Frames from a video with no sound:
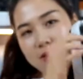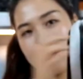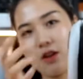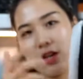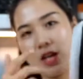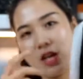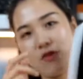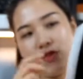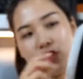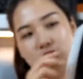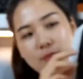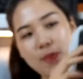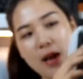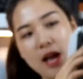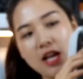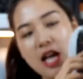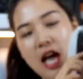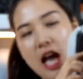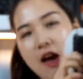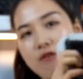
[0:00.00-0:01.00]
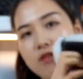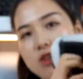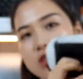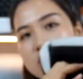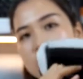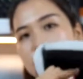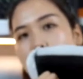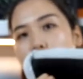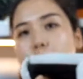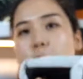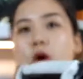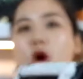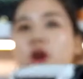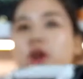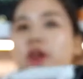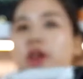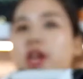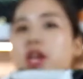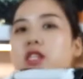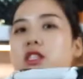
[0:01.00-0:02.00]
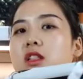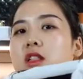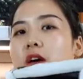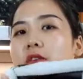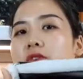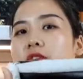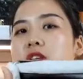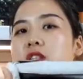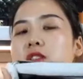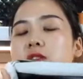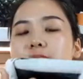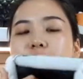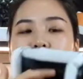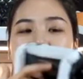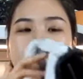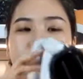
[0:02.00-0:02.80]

okay, for the back have a small pocket like this.